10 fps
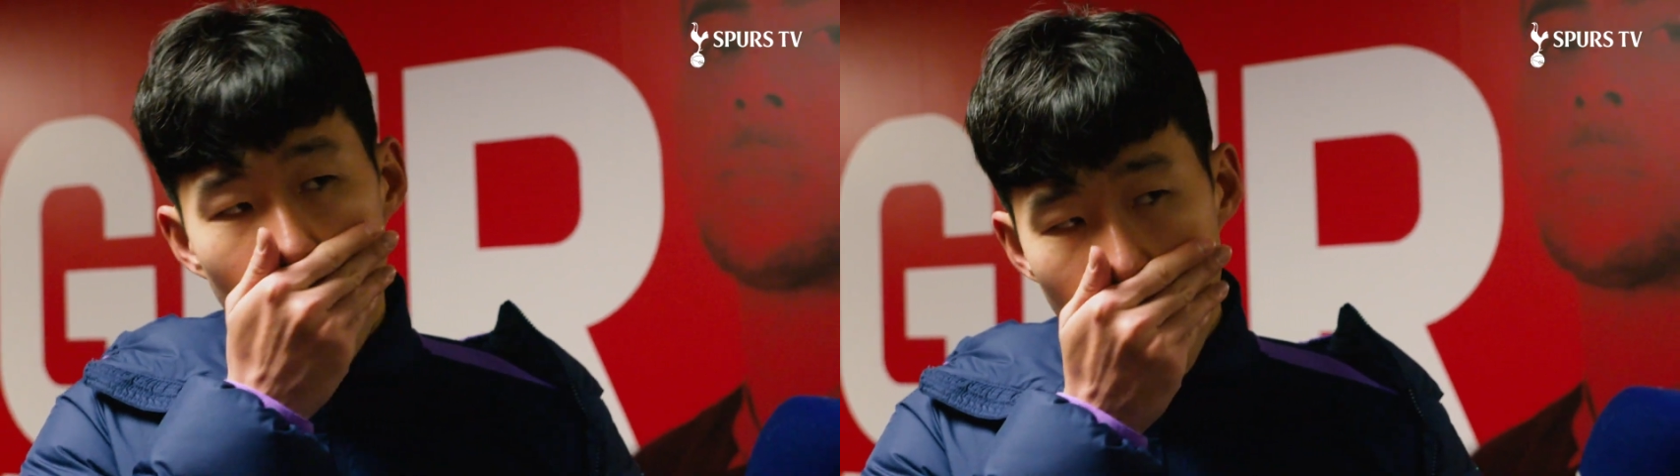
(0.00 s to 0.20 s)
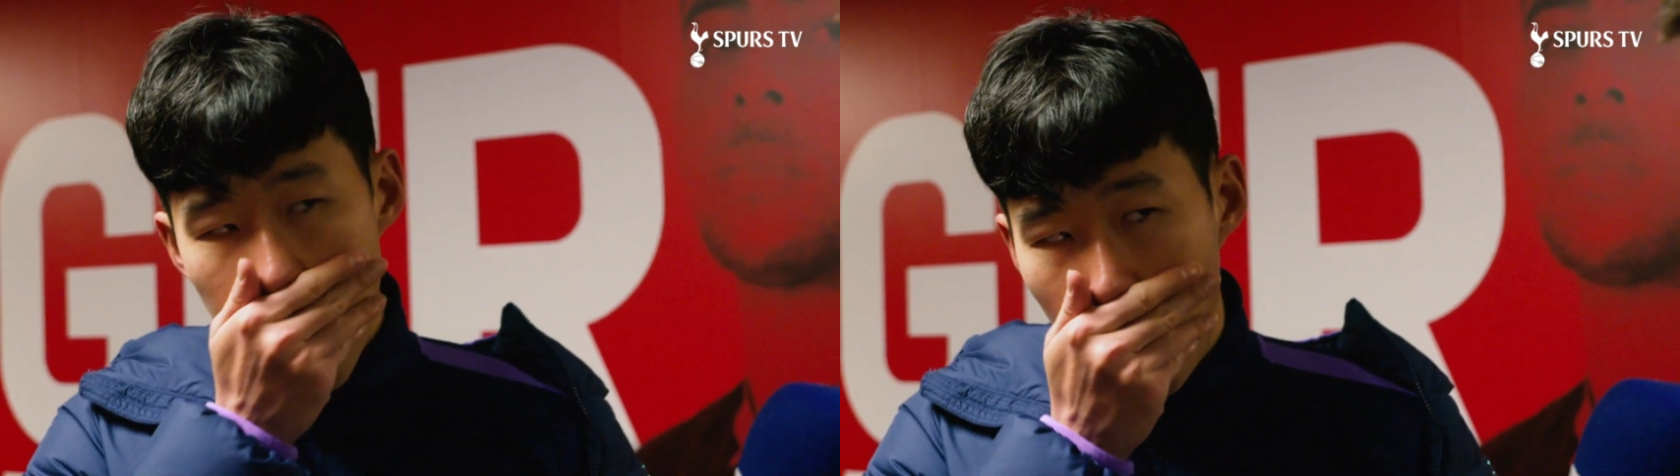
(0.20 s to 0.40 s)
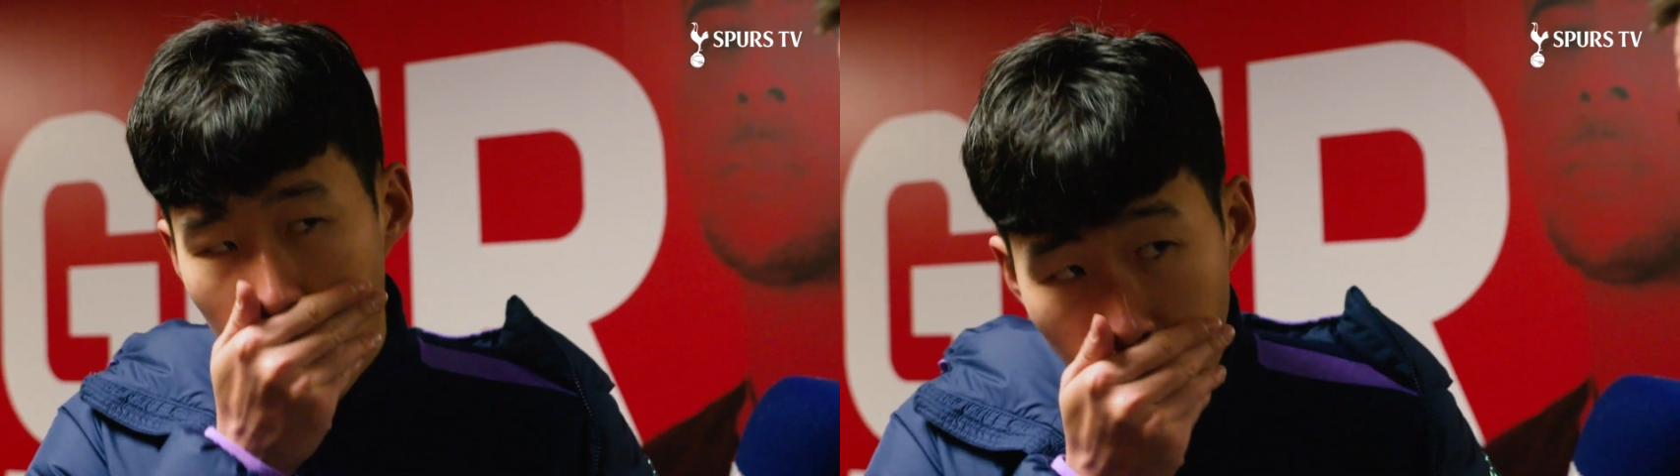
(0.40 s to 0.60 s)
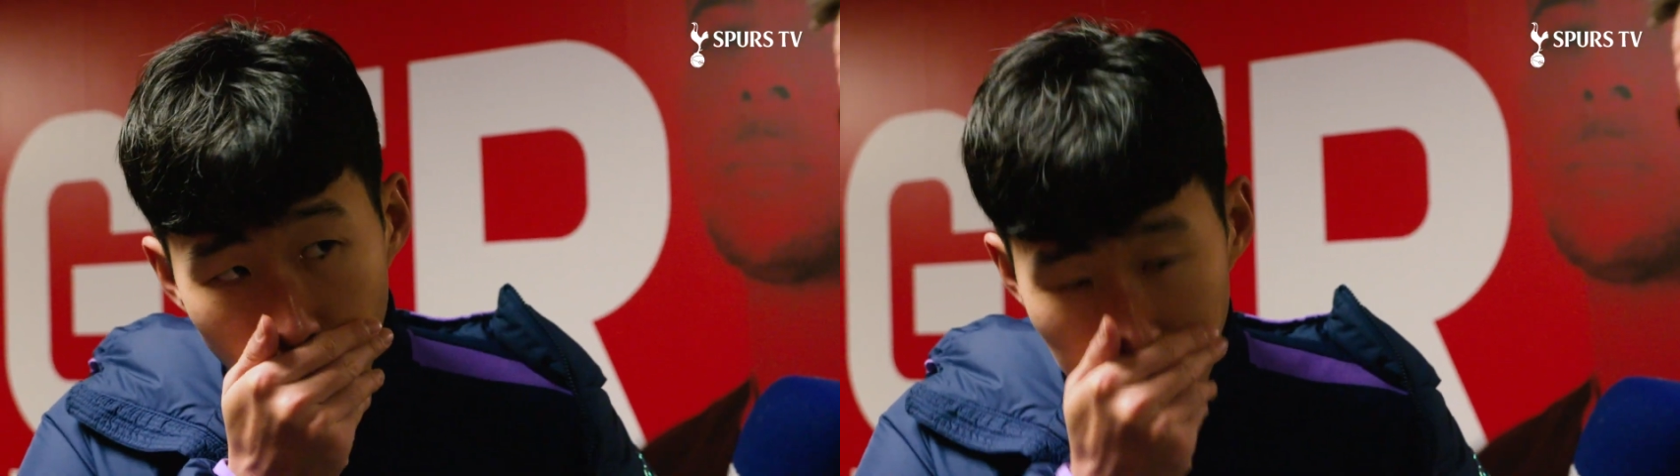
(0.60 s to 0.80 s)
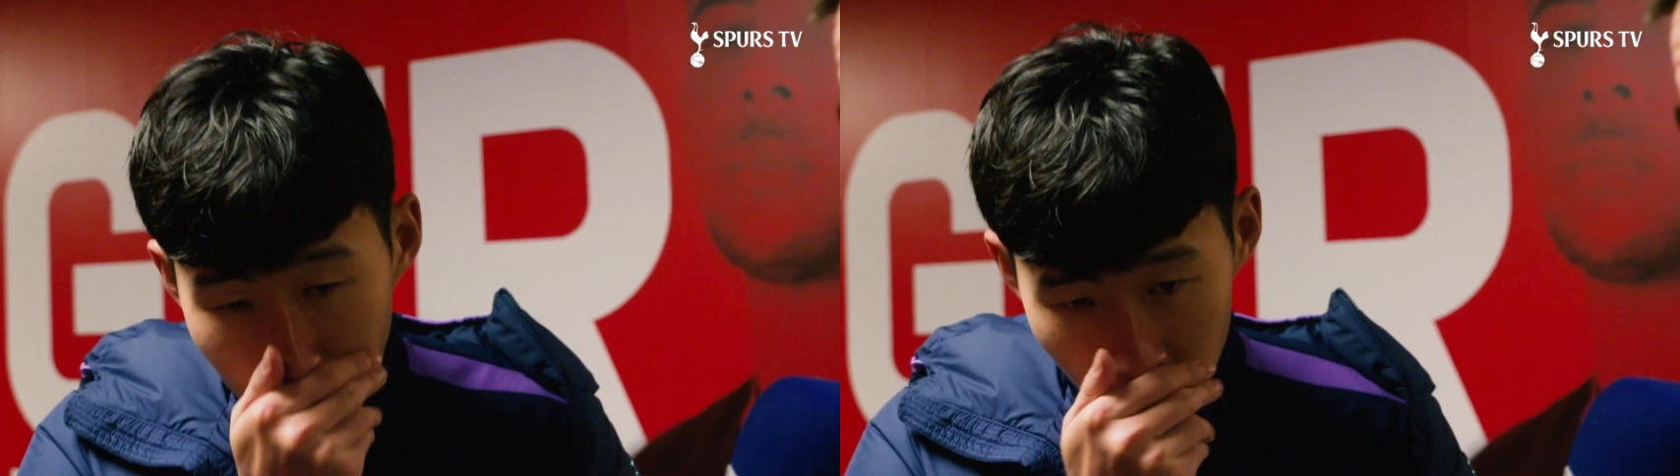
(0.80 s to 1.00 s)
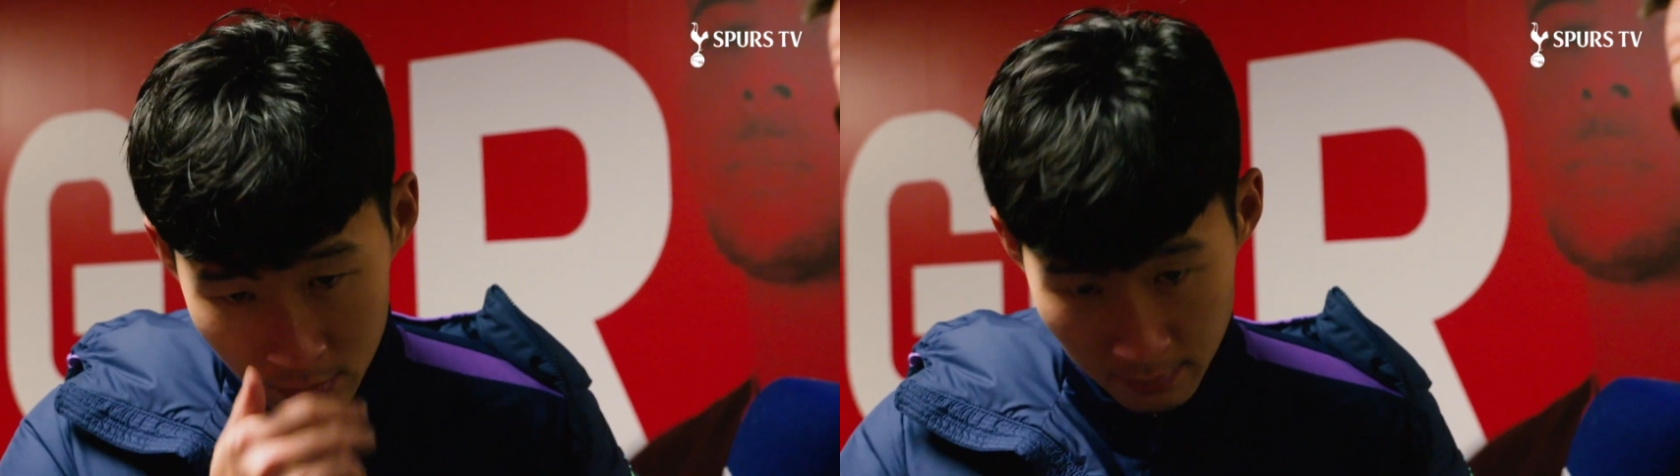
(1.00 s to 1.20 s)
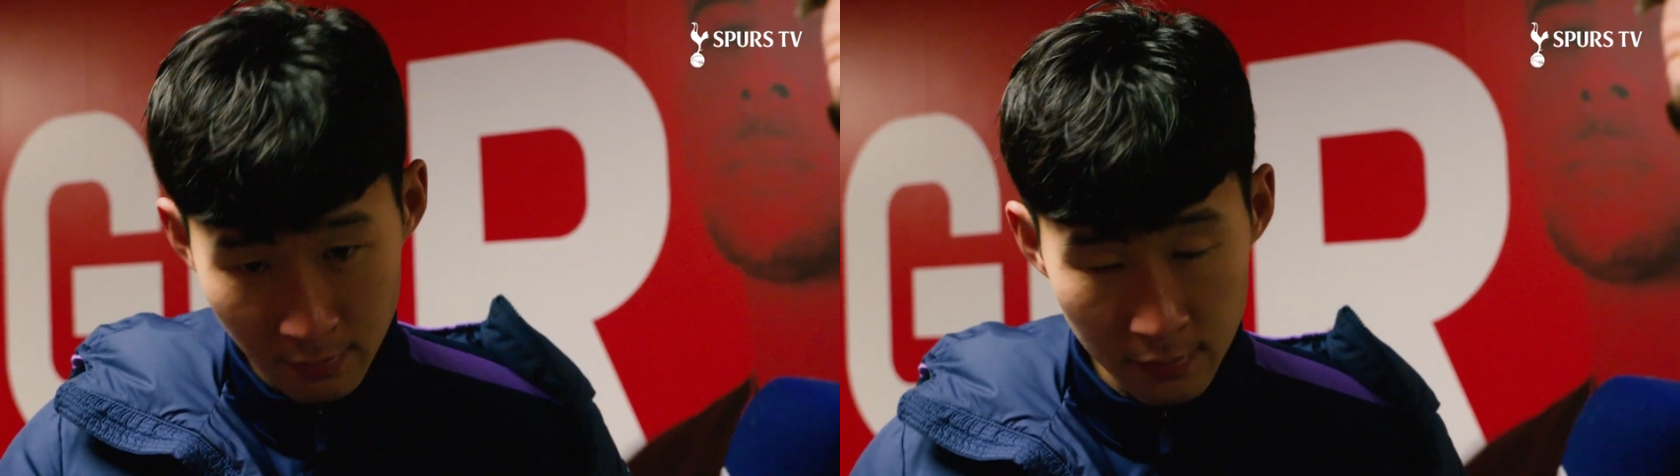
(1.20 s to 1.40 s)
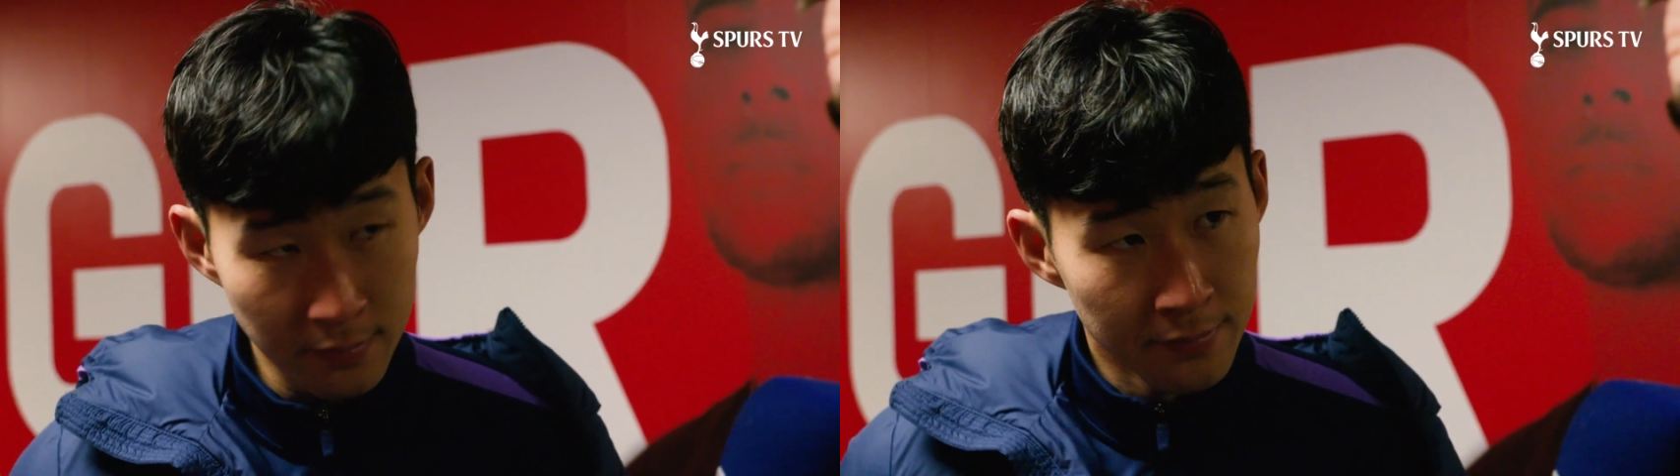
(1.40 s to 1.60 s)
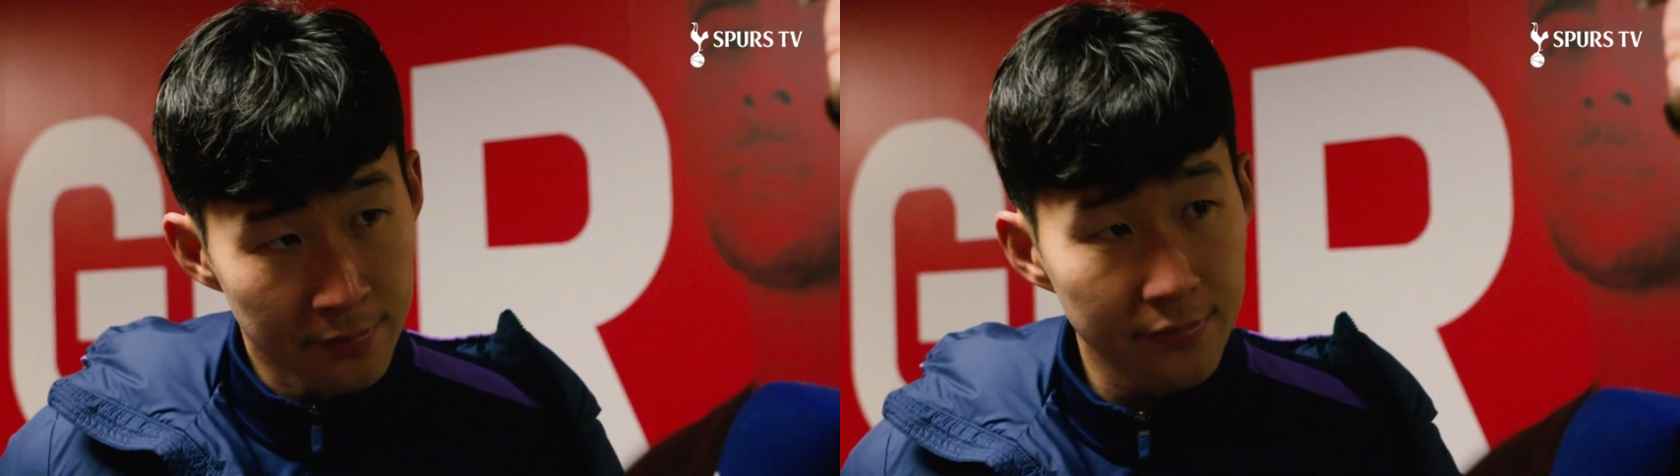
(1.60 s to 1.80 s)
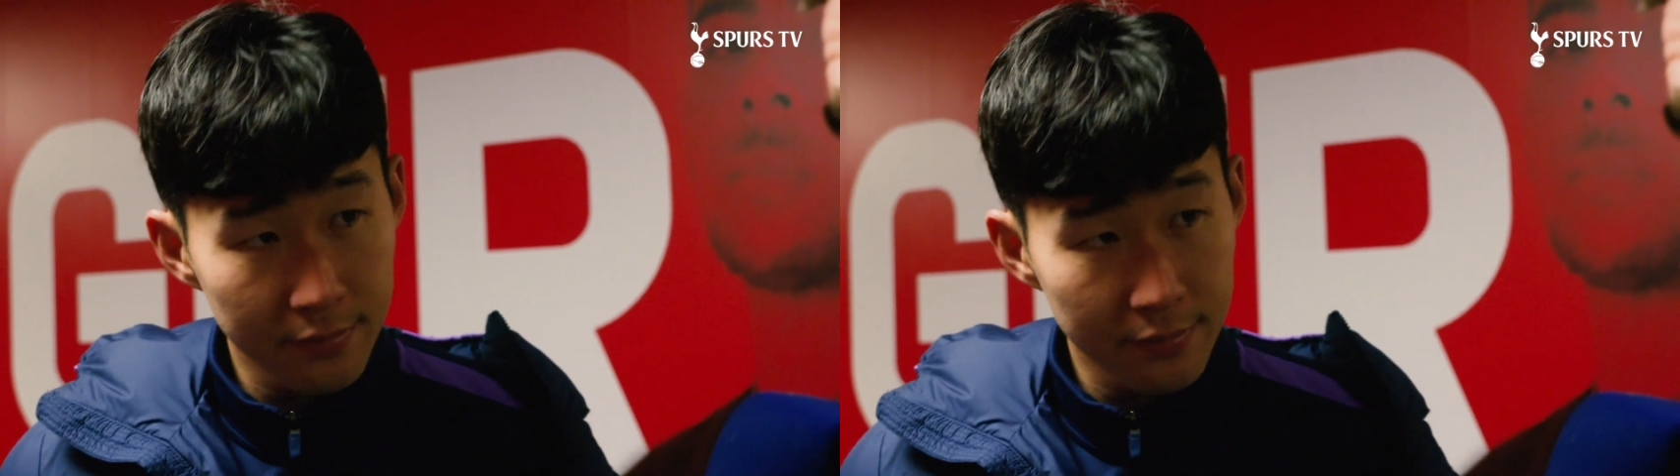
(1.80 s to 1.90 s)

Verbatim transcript: great build-up play from him today.